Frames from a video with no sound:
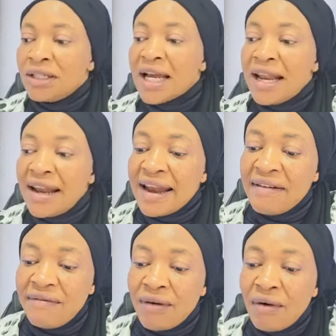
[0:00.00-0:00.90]
Their
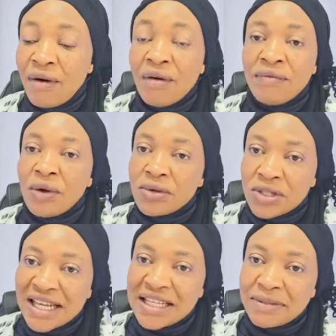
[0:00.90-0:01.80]
level of
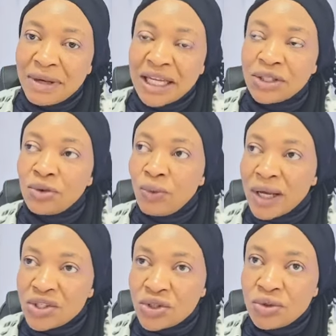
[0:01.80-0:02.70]
obsessment
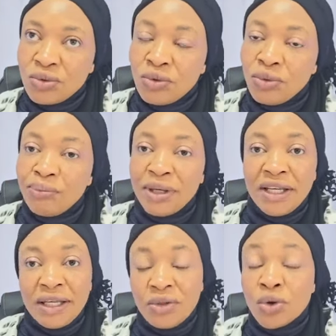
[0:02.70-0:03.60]
towards you
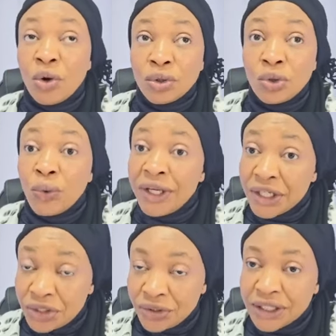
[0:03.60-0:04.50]
be turned to
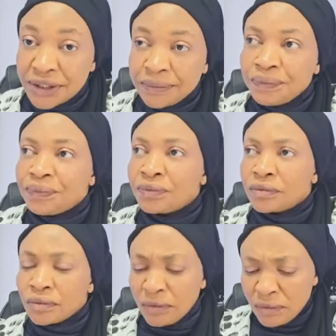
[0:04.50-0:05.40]
hatred.
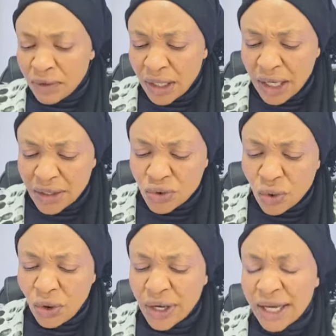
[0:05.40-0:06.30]
It
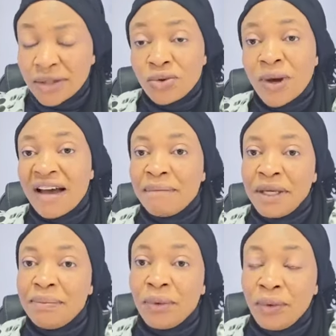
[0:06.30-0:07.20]
is okay to have
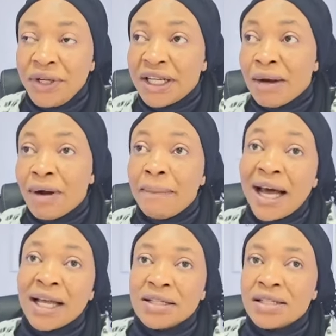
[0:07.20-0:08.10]
people in our
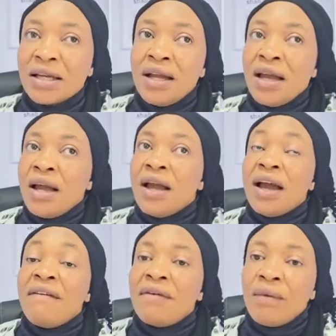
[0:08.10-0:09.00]
past.
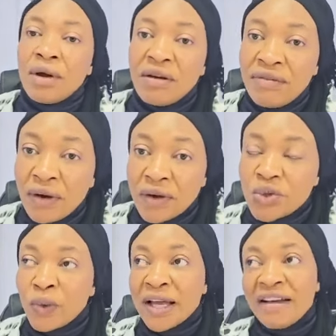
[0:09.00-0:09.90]
Every one of
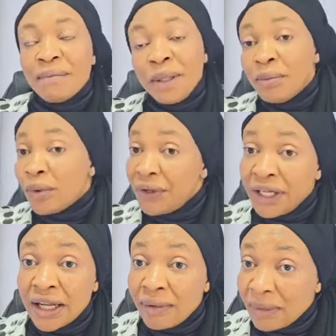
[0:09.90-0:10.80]
us, we have people
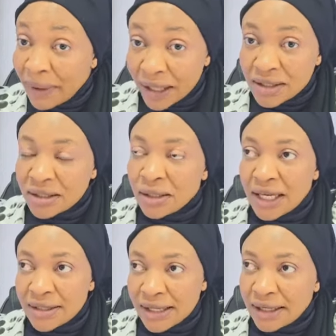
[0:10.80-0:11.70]
in our past.
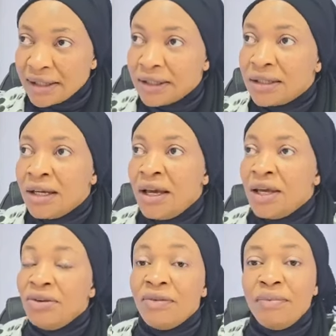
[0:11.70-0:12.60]
Exactly.
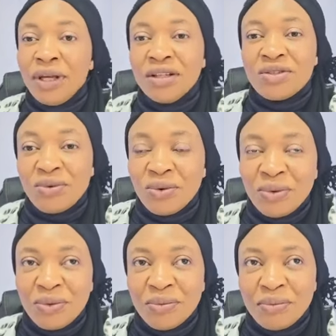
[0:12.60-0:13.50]
You've been
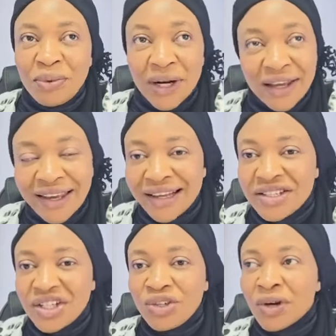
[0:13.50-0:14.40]
to
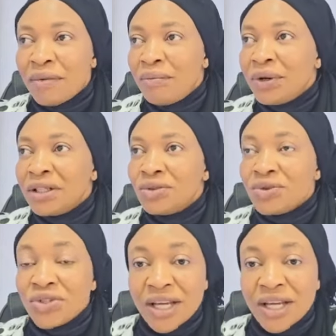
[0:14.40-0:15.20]
pre-KG, you have been to